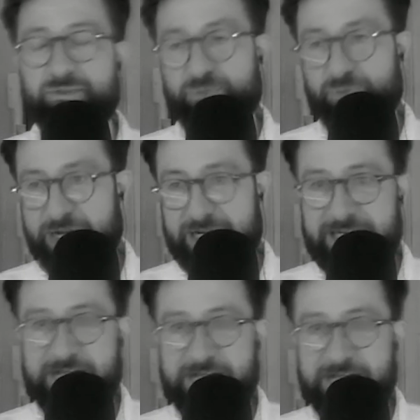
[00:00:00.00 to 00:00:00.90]
writing
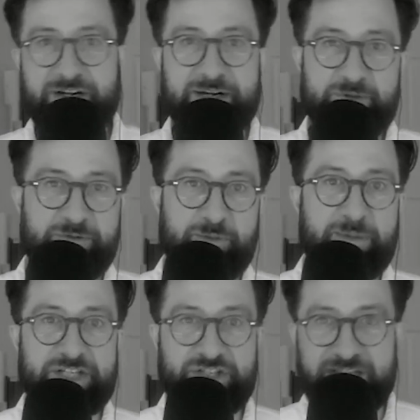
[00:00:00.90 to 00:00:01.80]
their
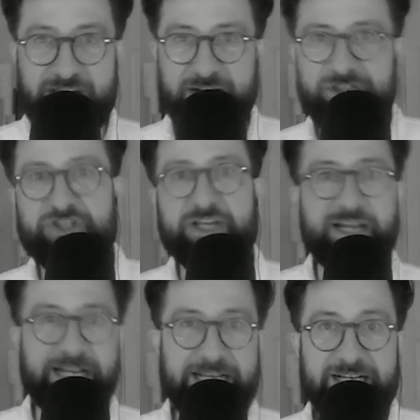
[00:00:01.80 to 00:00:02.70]
information down, and just kind of
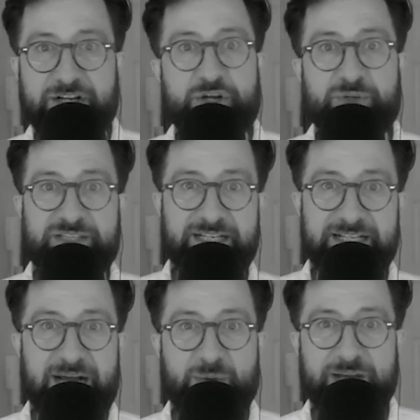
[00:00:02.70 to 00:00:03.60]
like getting to know a city
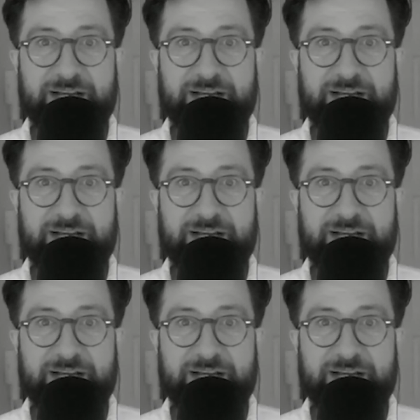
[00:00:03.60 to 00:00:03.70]
that way.